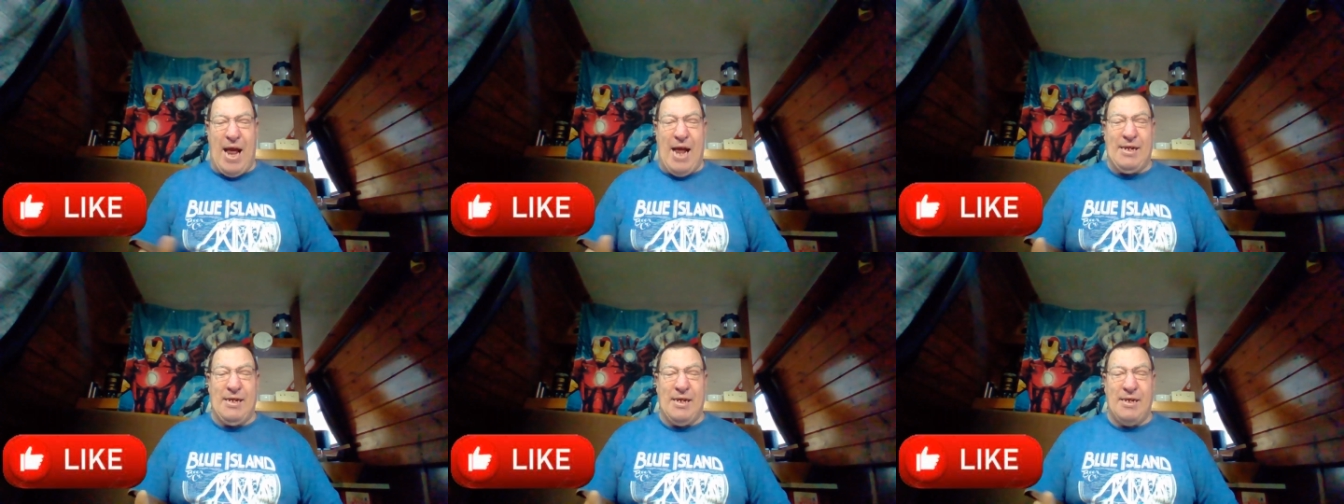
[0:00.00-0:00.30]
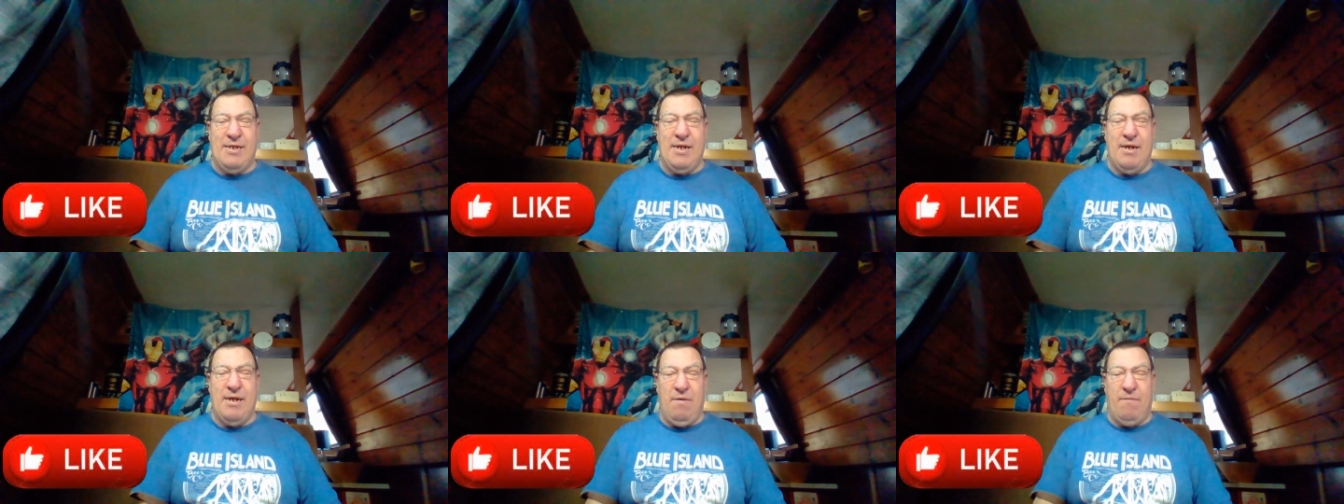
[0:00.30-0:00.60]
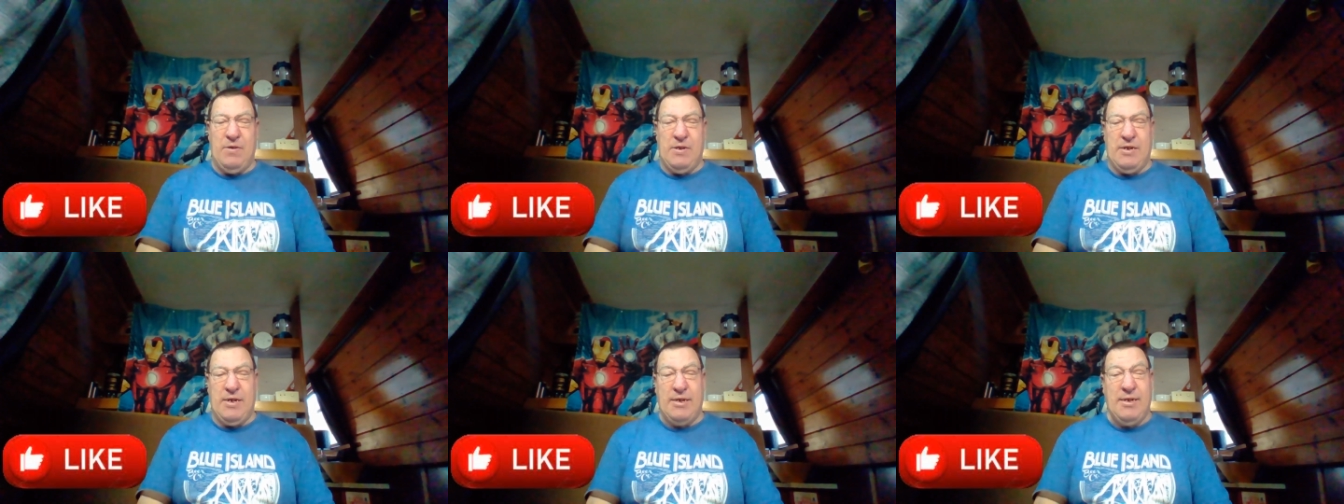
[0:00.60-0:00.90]
editing
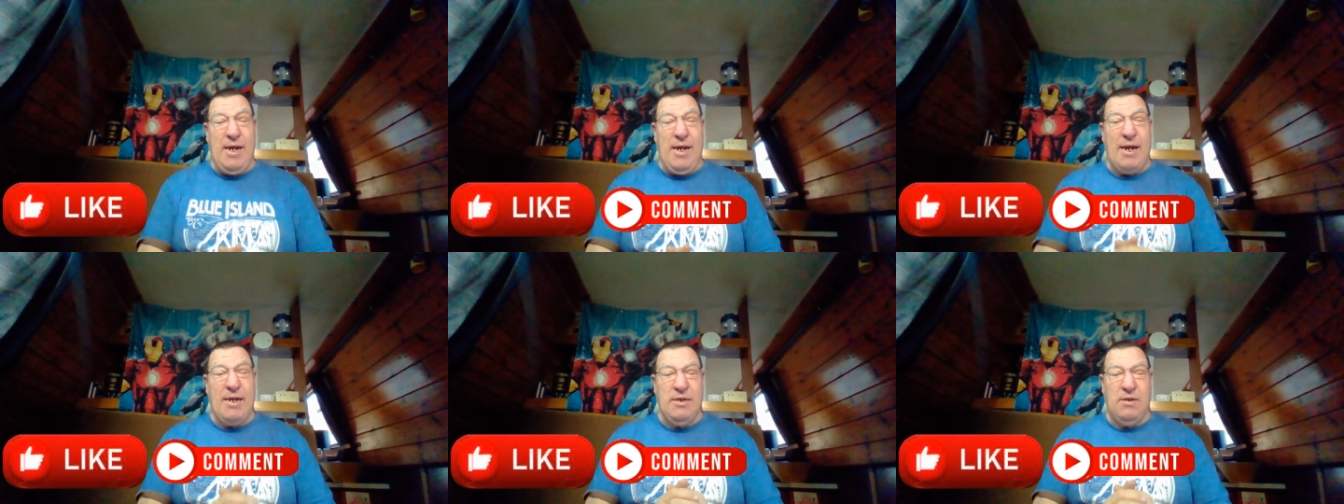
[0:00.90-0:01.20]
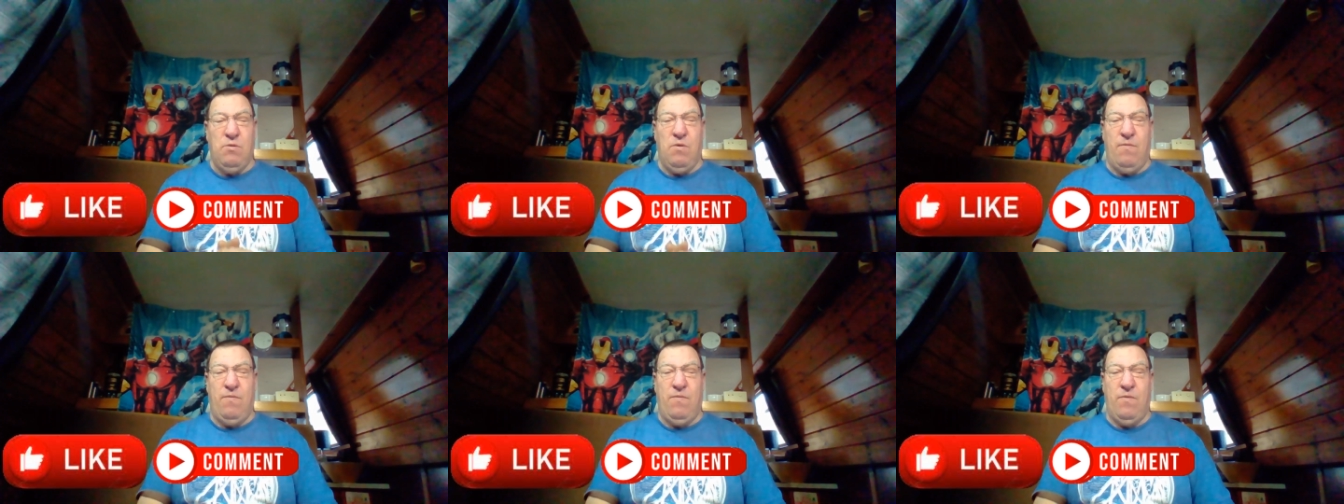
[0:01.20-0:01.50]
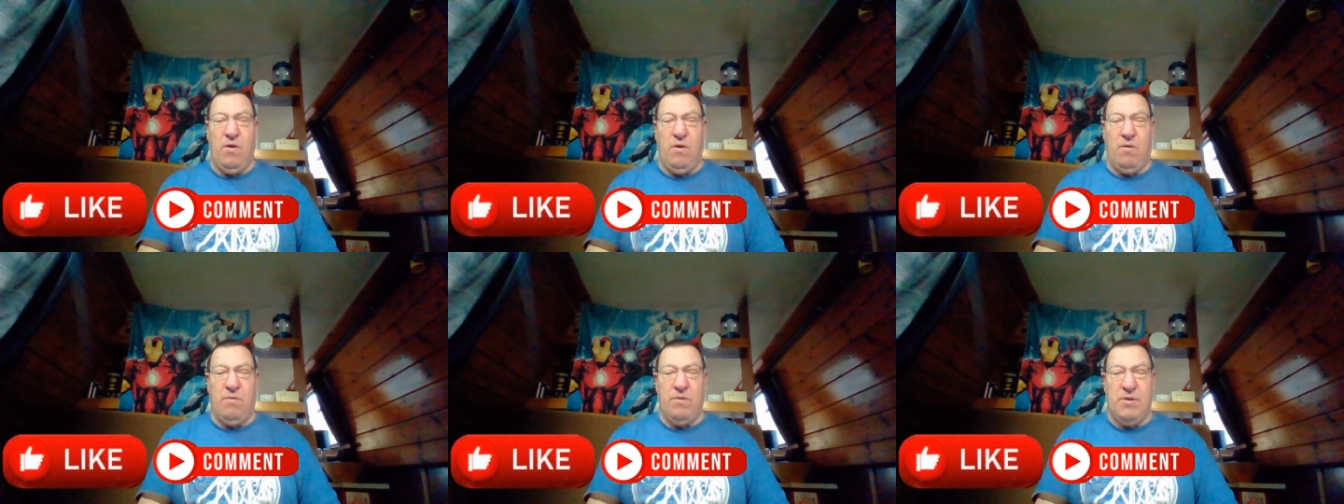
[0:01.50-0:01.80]
obviously takes an
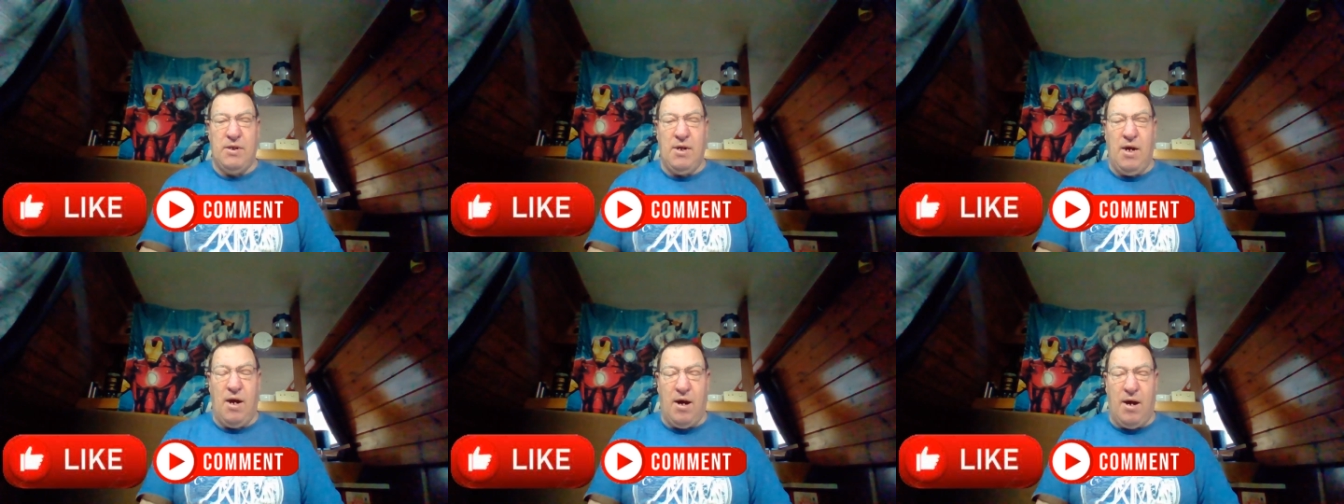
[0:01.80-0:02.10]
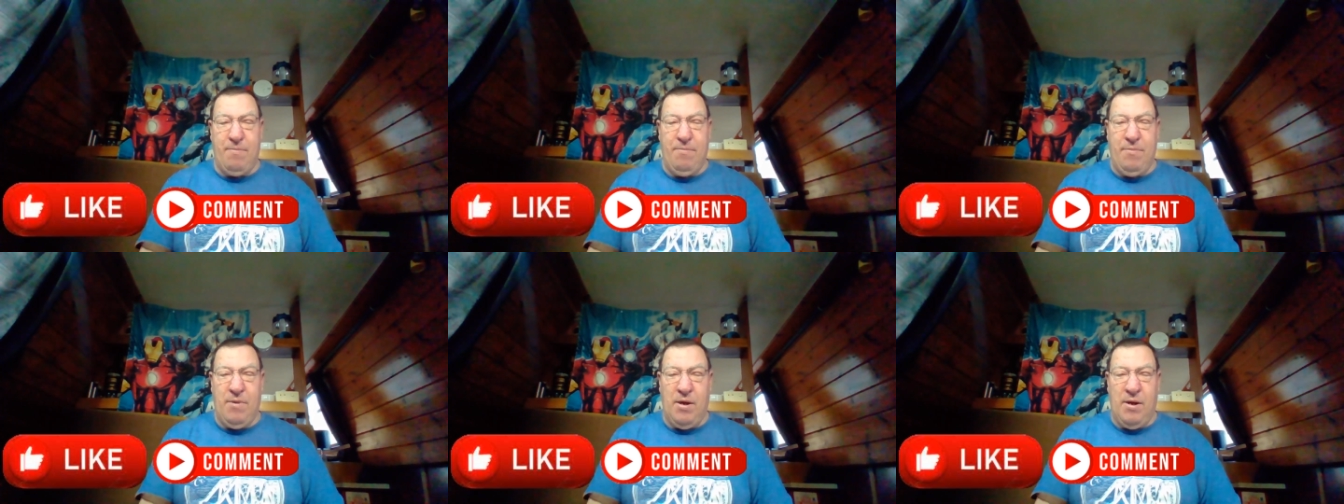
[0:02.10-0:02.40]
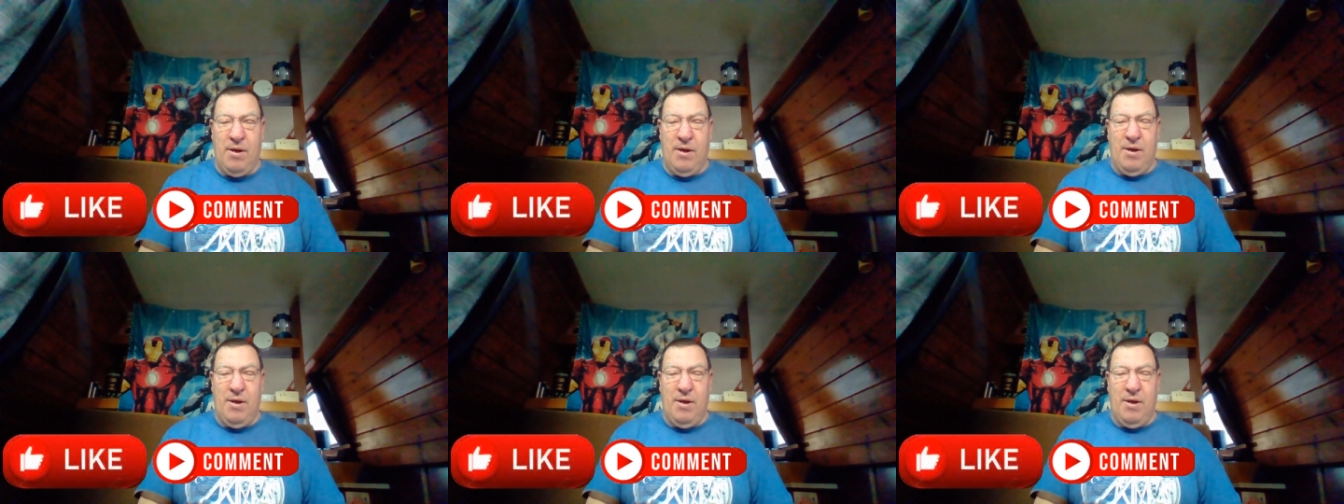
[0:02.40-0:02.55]
awful long time.